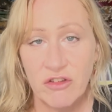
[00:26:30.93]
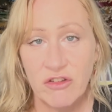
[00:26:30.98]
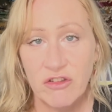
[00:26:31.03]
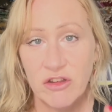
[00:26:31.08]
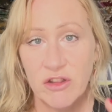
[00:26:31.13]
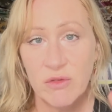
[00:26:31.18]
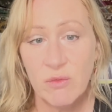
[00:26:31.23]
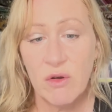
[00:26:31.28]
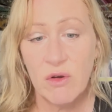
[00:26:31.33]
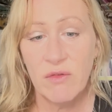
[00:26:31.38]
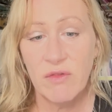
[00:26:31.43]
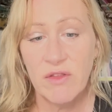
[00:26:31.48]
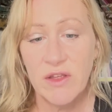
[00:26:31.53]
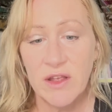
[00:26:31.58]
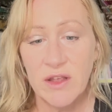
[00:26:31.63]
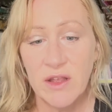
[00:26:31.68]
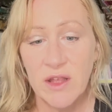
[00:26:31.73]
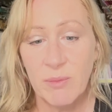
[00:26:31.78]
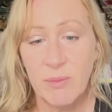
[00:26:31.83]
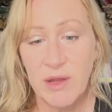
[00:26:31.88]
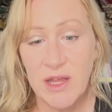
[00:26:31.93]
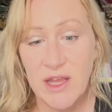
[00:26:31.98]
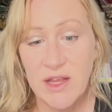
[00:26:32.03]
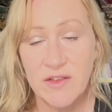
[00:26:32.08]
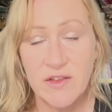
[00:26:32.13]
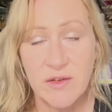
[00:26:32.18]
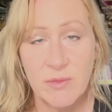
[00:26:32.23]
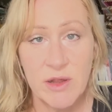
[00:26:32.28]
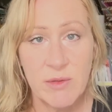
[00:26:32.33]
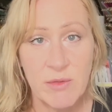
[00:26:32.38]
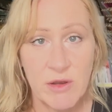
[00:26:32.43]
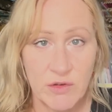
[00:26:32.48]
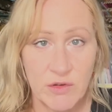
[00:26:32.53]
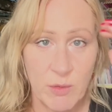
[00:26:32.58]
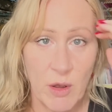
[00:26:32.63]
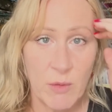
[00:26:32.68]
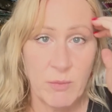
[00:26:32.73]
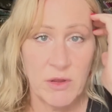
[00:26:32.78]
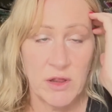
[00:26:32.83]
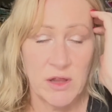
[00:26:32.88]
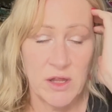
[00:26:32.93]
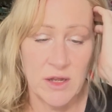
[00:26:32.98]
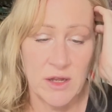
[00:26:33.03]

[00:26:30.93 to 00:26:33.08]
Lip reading: to the one that appears to be the most popular.